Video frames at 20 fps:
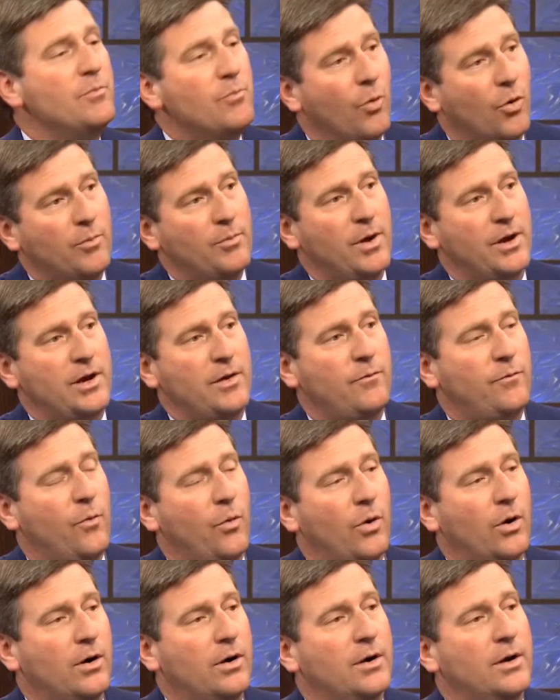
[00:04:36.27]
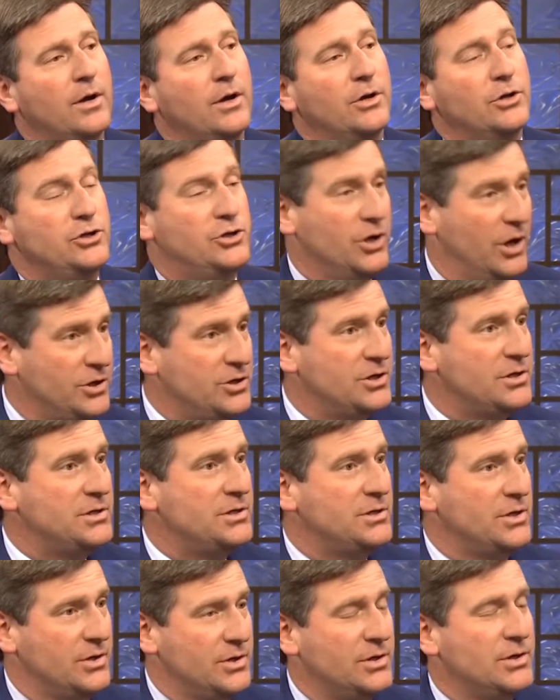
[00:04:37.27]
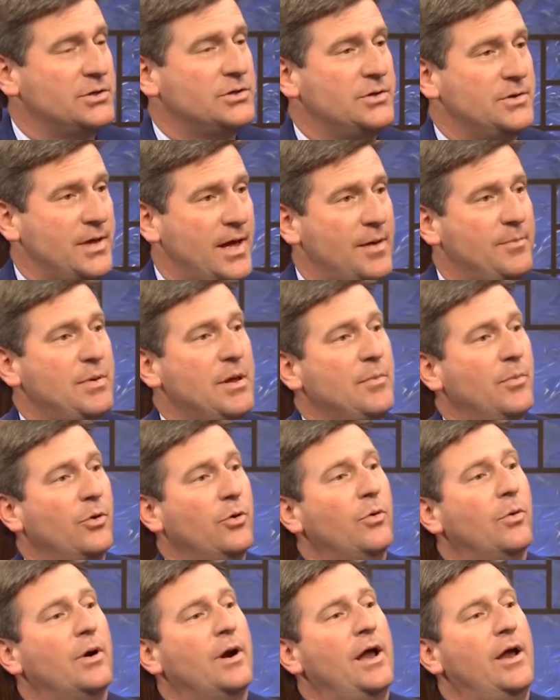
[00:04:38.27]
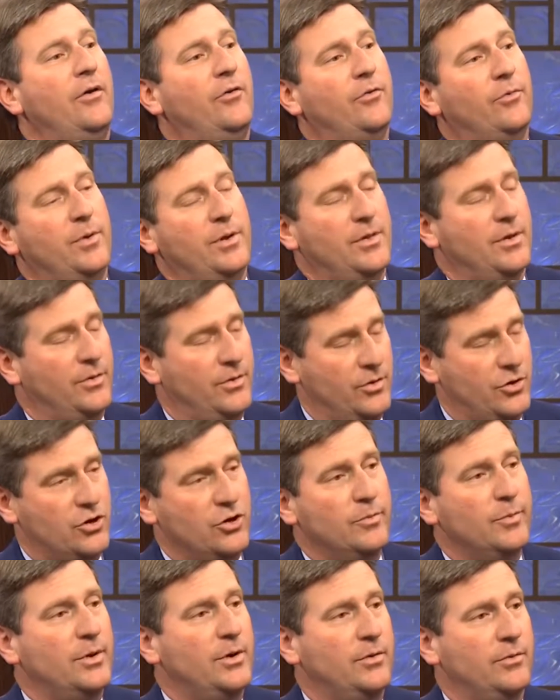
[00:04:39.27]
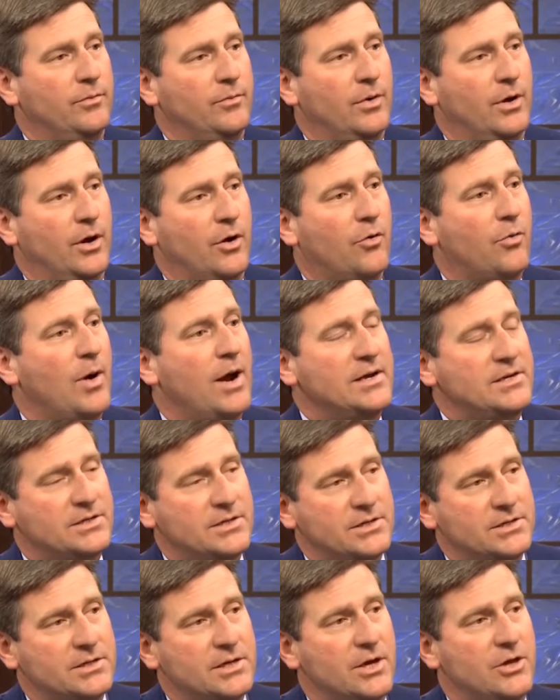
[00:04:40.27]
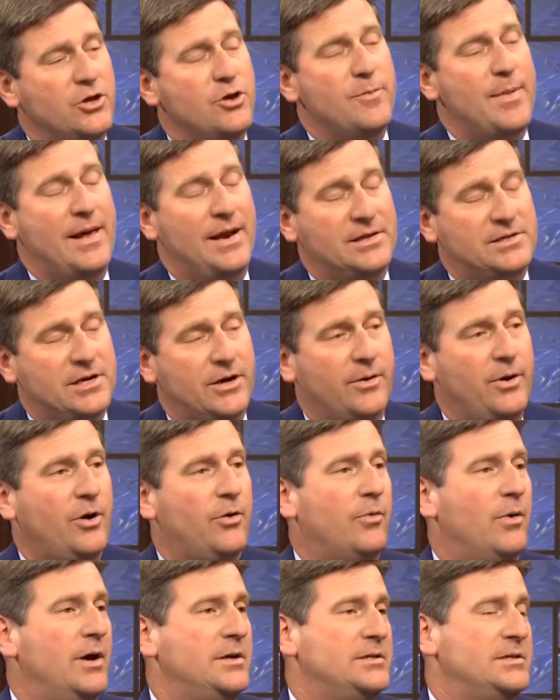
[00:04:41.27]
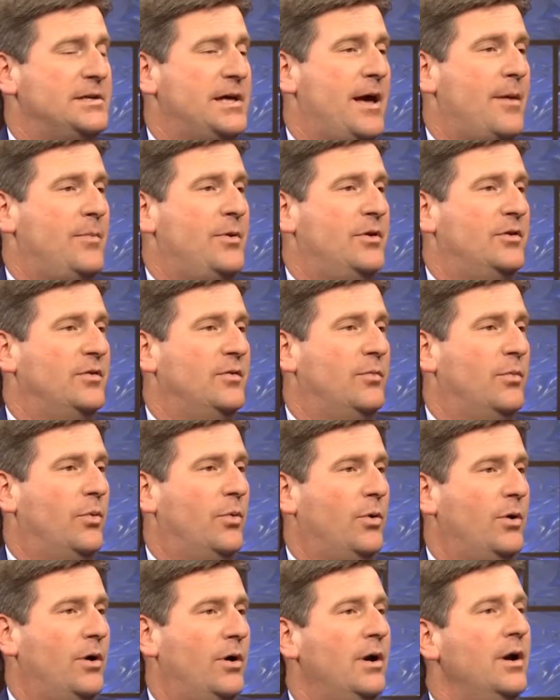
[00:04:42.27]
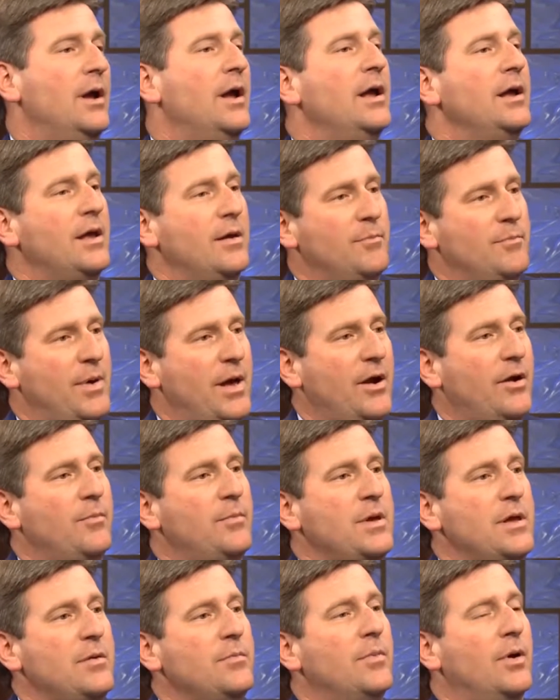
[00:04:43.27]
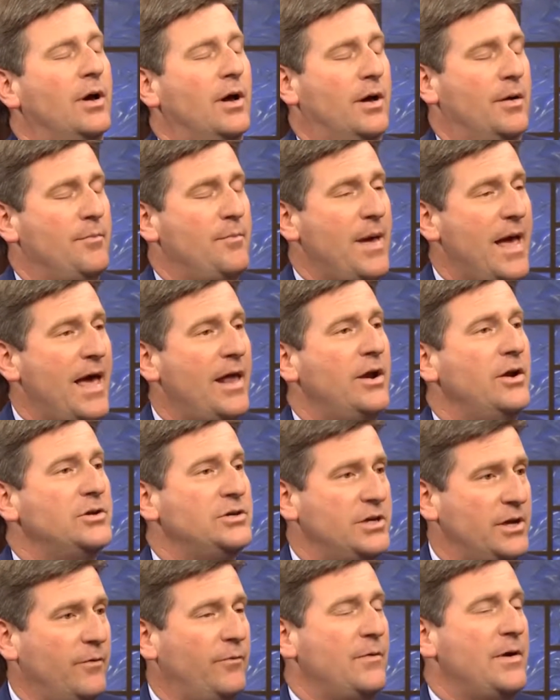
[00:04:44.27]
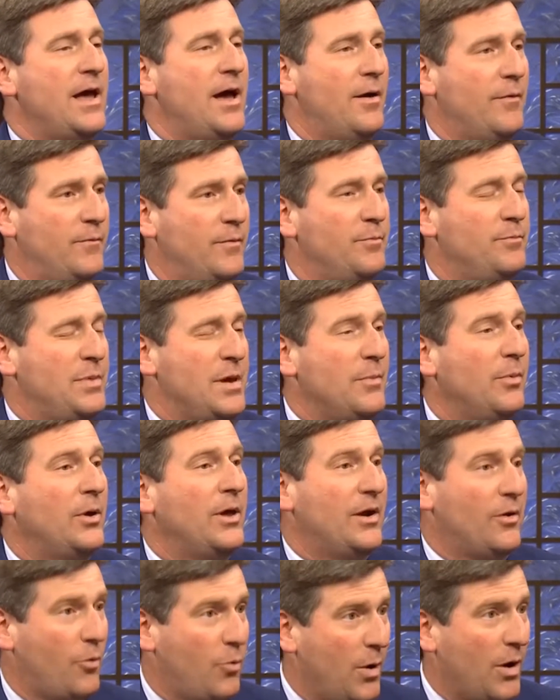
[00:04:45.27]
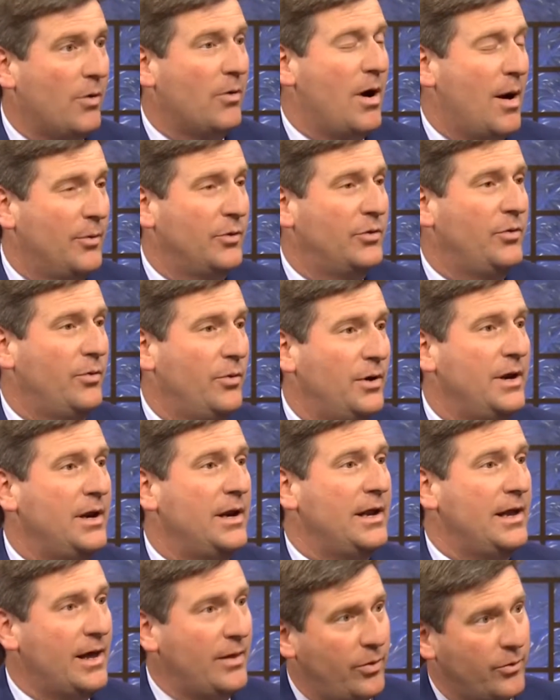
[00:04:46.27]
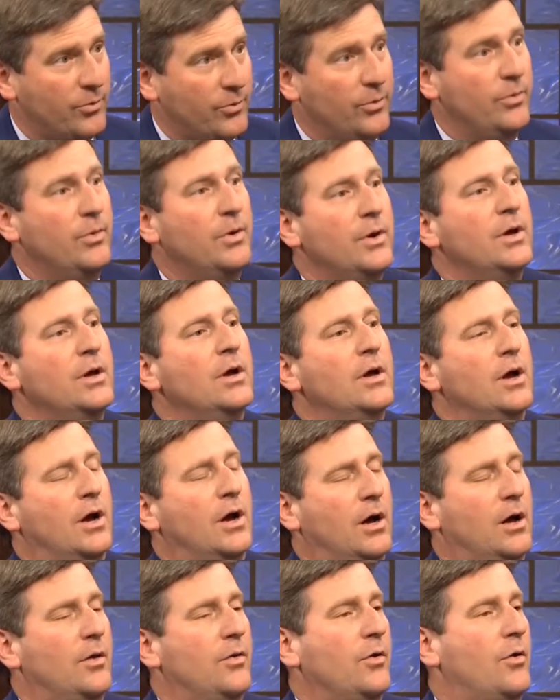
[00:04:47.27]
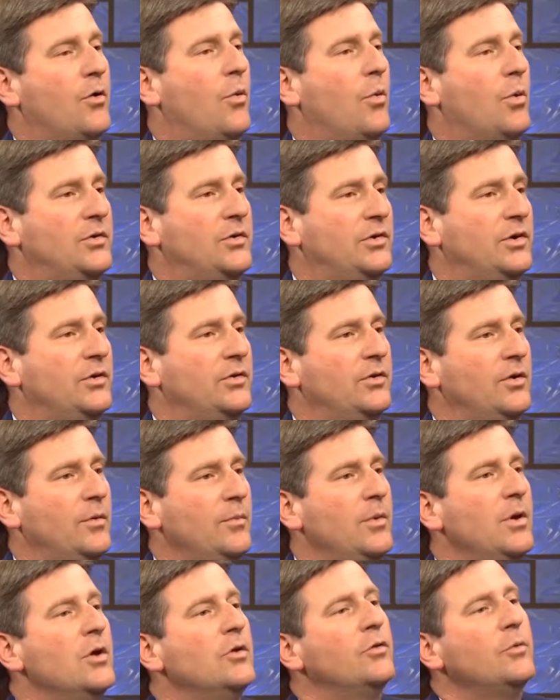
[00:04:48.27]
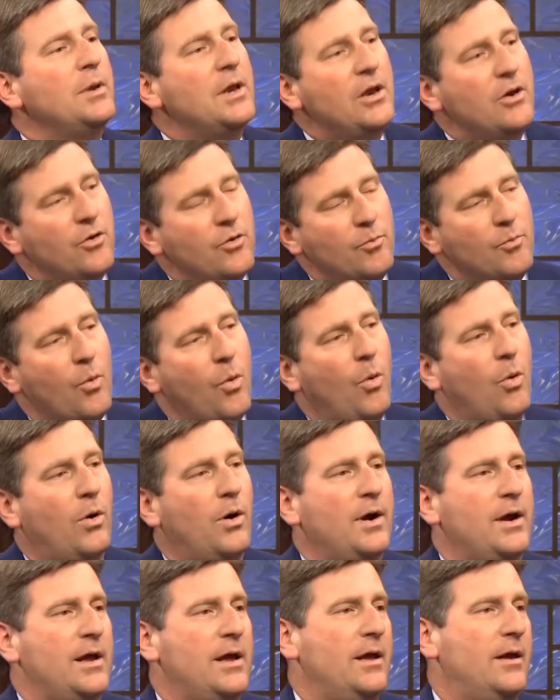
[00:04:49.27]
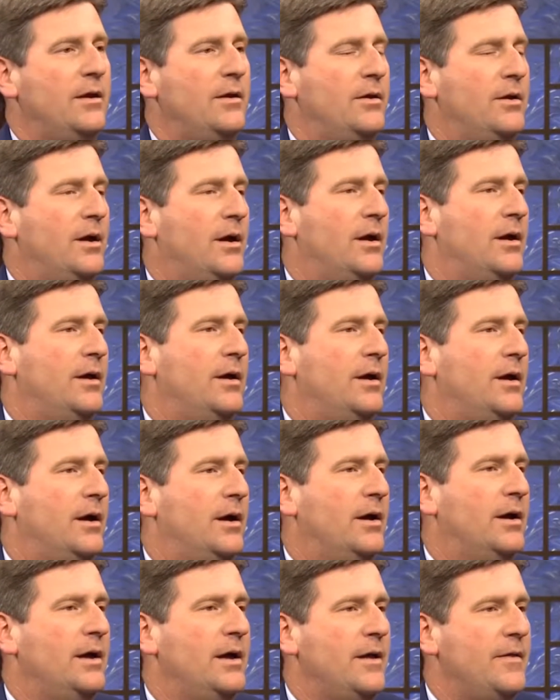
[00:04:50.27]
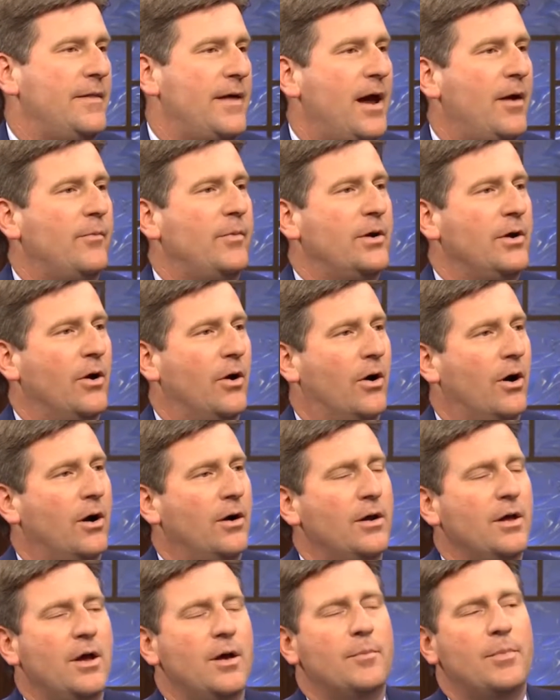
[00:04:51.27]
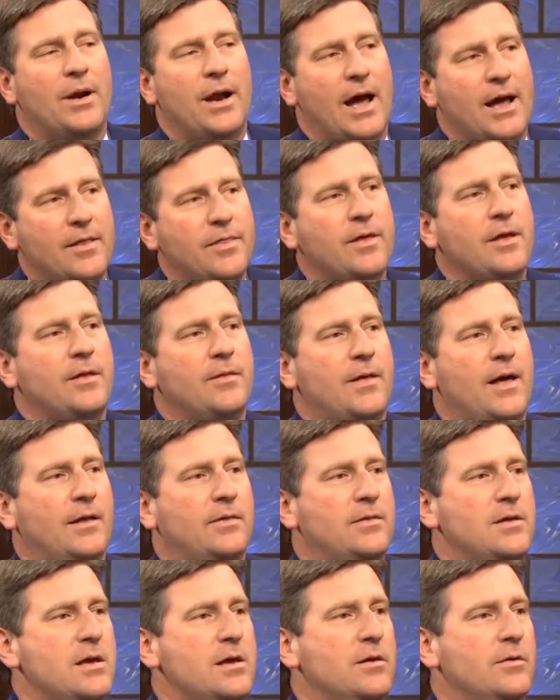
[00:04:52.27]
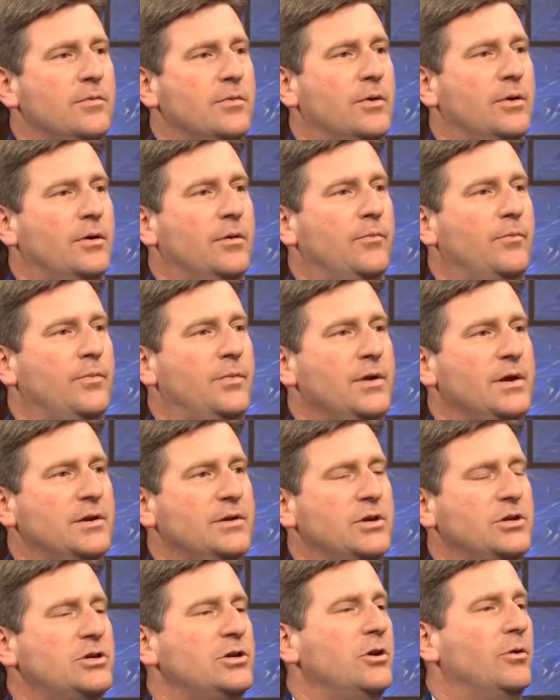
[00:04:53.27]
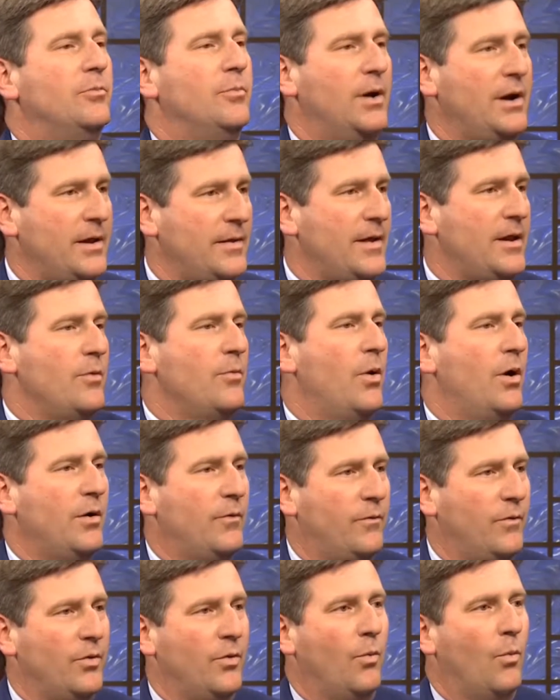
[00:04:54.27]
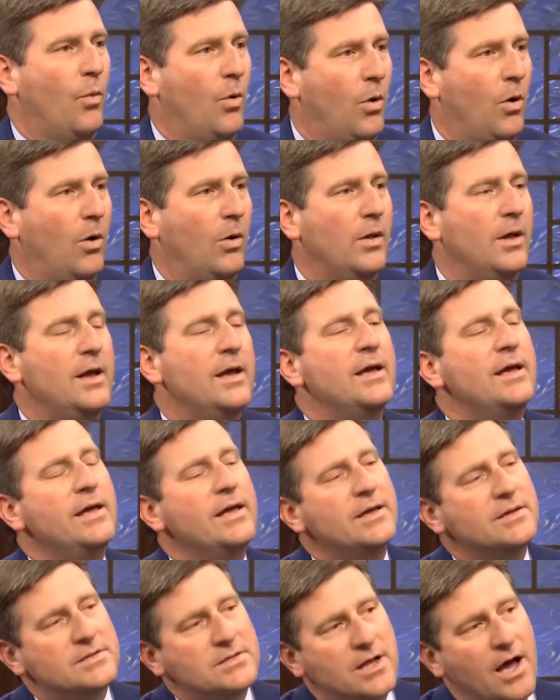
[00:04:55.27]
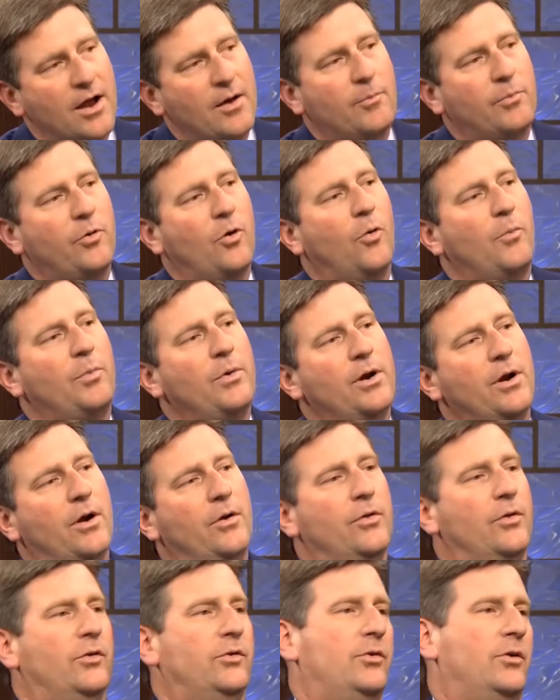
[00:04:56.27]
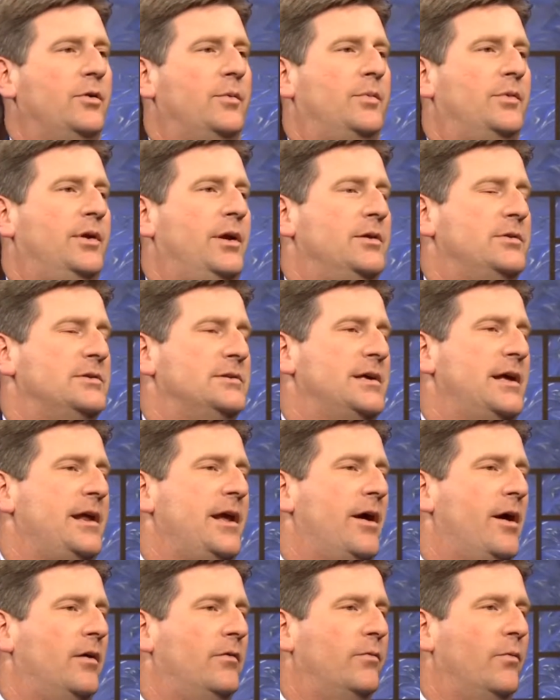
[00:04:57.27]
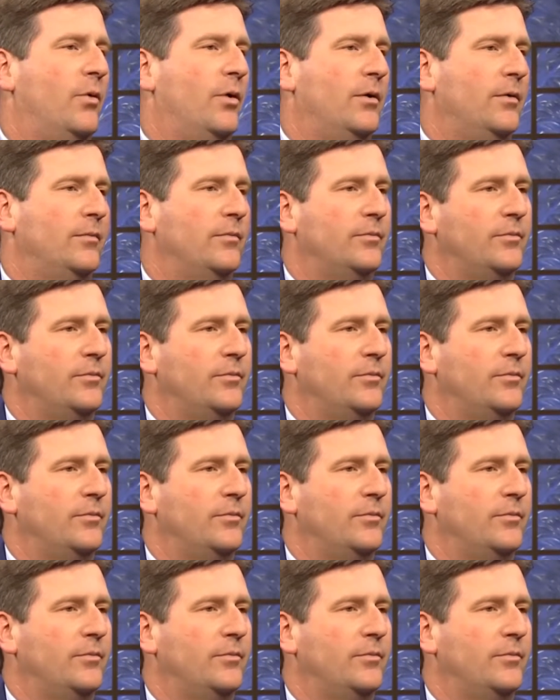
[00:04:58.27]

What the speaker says: More money for judges so that people who are entering the humanitarian crisis that happen as a border can better be managed if we have people get a quicker opportunity to get through the court system. So we need to do more in that regard. But I think that the additional money that he wanted for the wall is not appropriate under the circumstances that he asked for it.